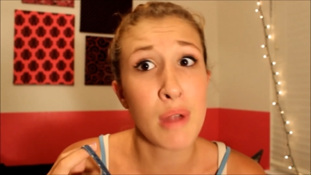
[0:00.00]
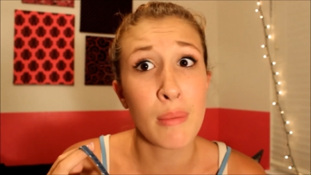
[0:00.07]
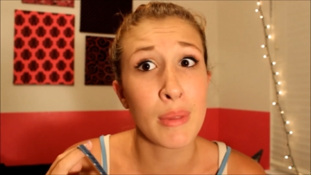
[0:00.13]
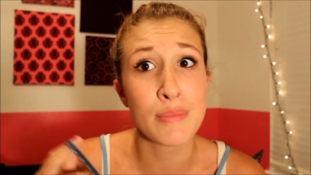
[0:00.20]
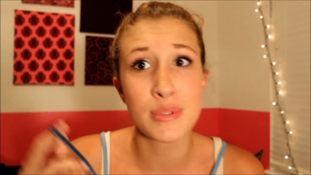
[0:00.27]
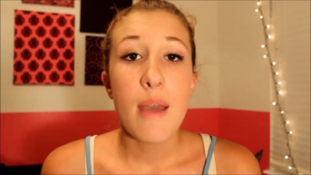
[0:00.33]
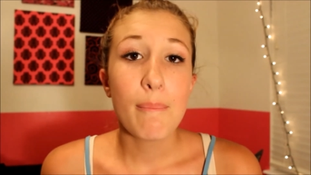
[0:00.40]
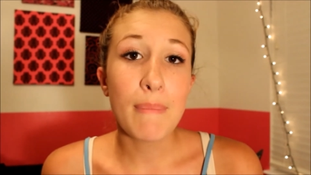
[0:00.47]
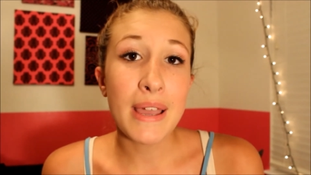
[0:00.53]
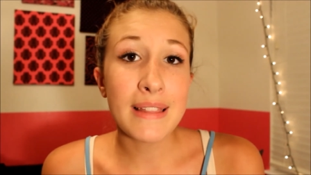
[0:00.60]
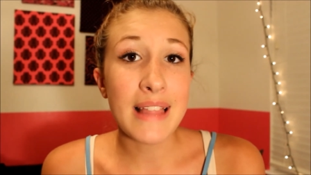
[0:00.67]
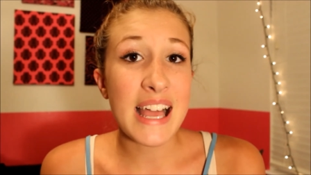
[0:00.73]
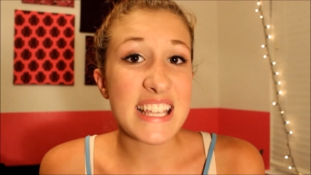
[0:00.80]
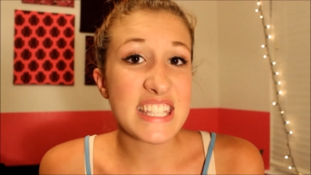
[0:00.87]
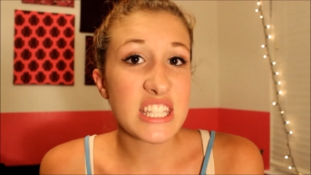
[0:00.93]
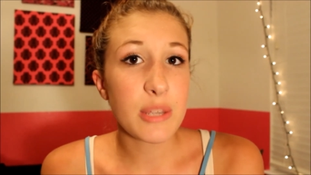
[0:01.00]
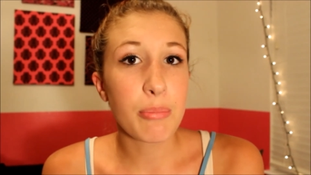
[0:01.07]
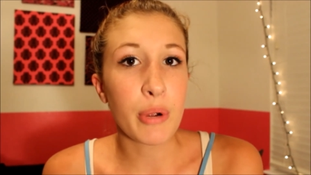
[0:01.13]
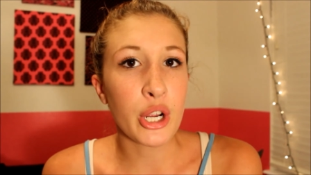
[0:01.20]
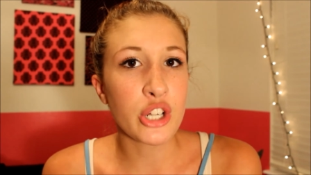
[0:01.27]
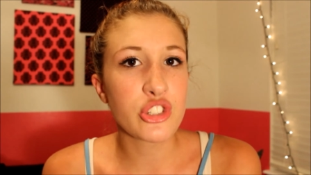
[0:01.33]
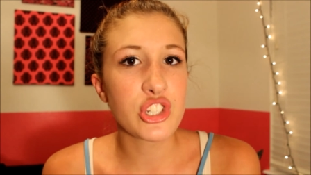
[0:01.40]
problems. My last
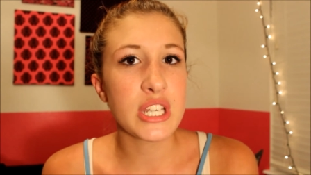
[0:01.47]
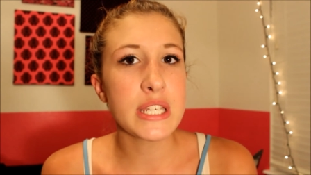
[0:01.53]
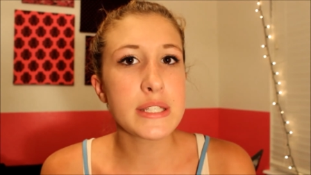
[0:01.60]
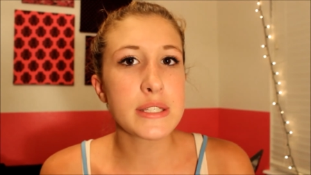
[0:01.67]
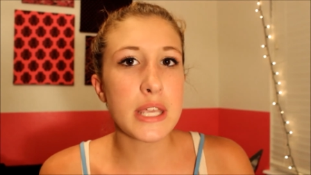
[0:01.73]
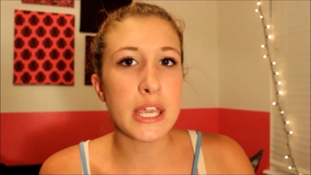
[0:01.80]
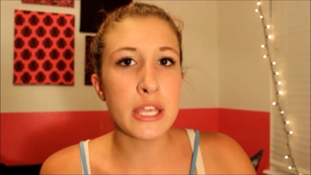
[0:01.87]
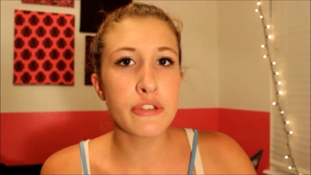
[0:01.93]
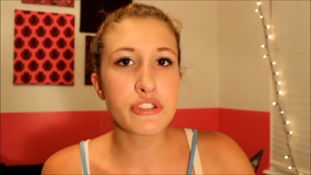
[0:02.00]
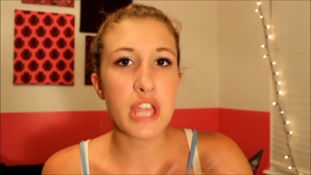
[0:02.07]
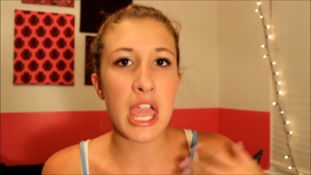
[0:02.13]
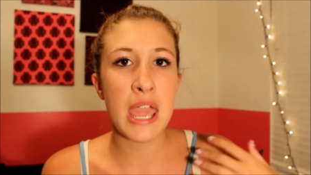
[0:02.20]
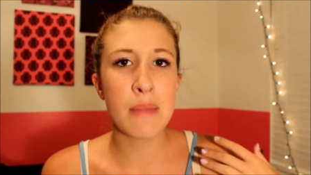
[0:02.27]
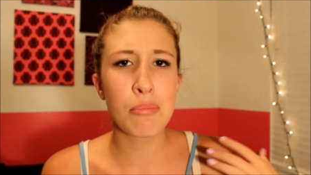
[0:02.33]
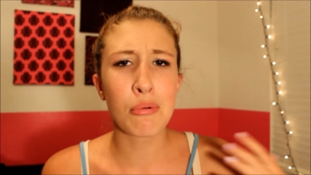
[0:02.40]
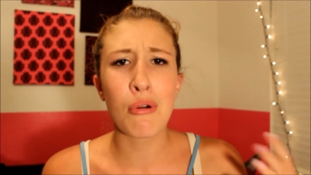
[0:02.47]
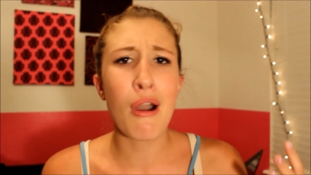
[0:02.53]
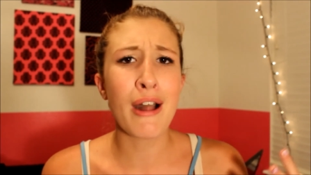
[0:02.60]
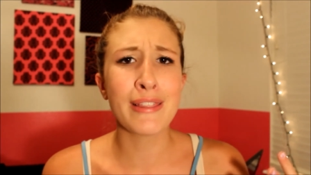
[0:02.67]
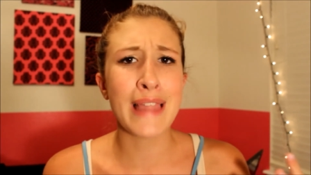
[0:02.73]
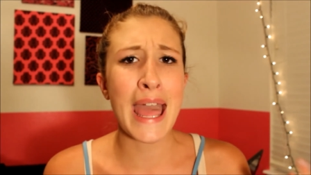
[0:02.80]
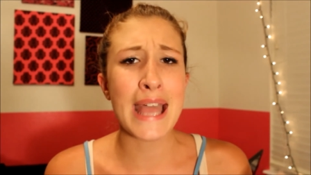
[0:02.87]
purchase is a
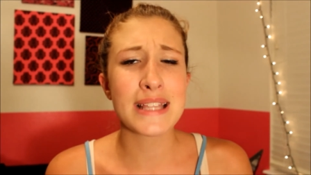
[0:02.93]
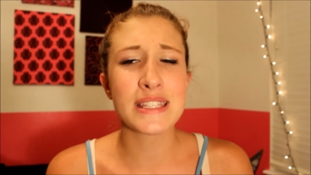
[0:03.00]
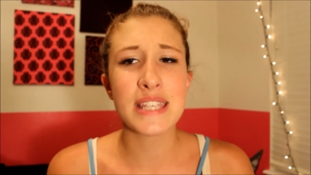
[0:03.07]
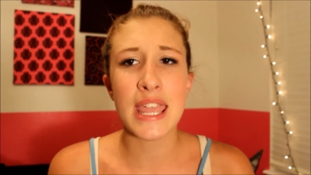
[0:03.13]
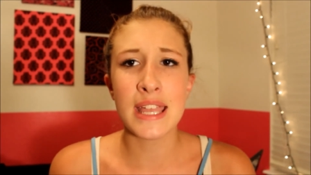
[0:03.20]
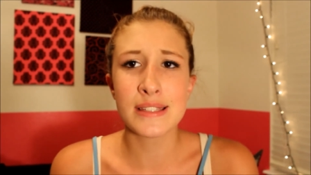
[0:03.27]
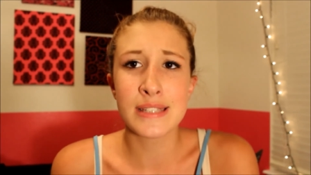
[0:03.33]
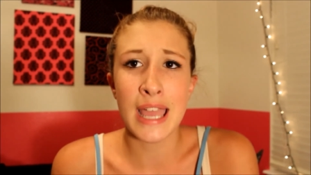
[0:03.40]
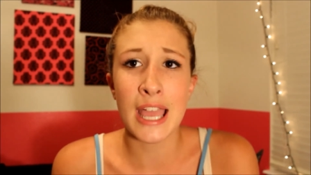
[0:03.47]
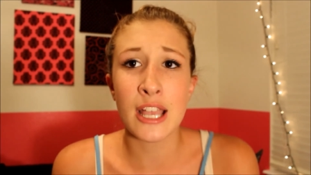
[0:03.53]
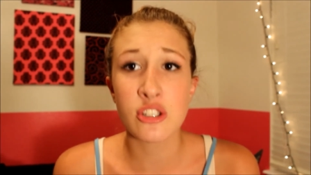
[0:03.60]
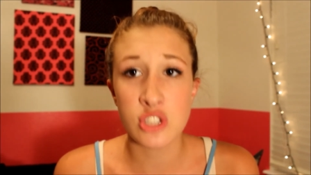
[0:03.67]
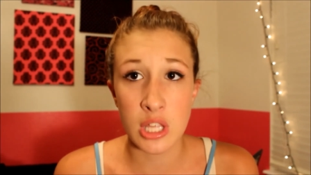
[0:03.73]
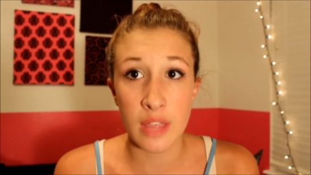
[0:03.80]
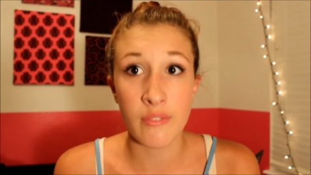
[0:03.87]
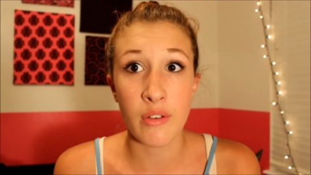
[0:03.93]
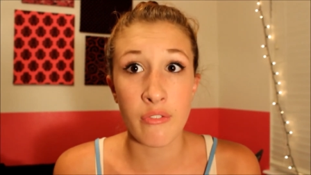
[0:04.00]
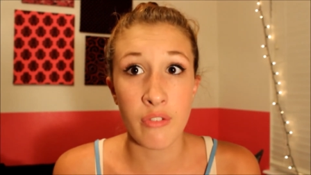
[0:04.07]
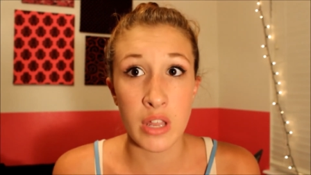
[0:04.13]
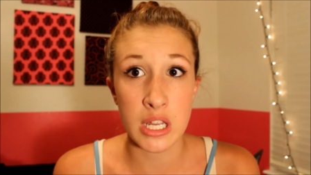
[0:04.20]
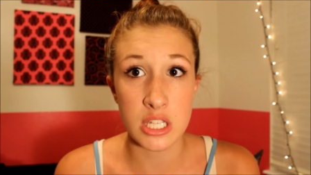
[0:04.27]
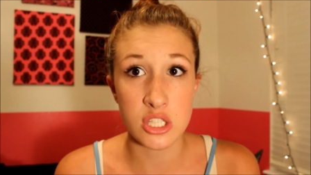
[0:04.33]
bralette and I actually have a
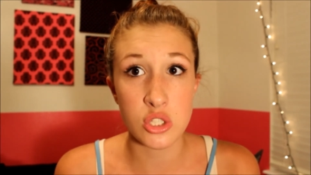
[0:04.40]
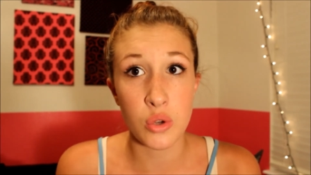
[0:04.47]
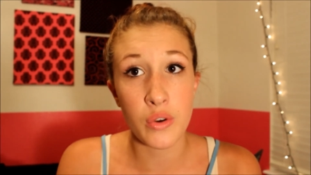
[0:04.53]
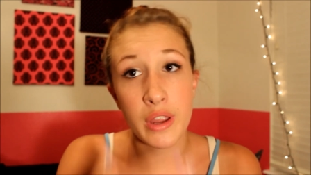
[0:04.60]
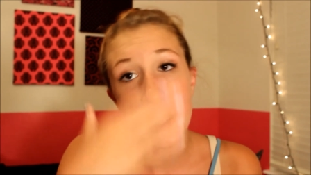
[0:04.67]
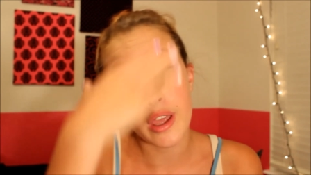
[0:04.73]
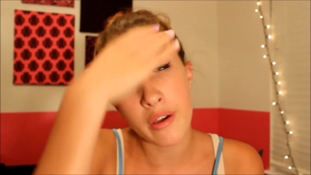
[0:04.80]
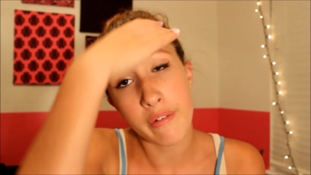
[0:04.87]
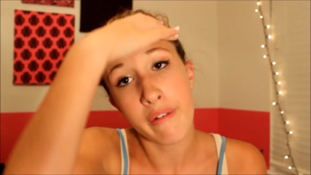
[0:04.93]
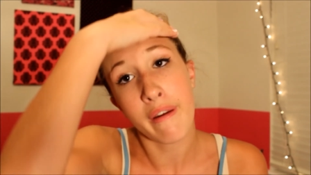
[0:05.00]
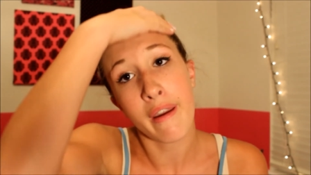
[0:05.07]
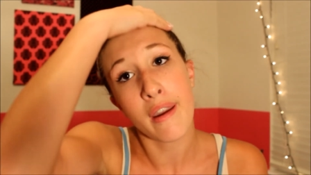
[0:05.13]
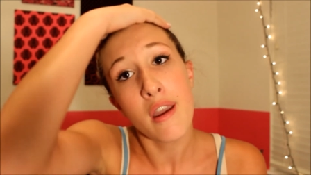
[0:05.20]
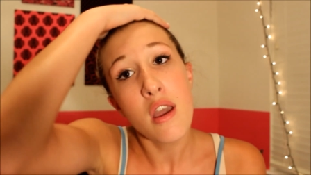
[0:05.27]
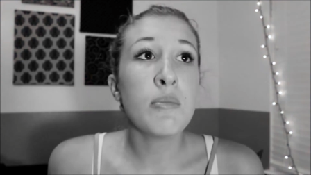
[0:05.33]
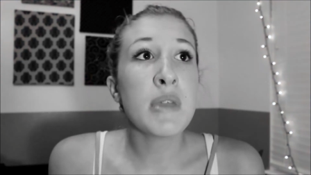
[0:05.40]
funny story. Okay.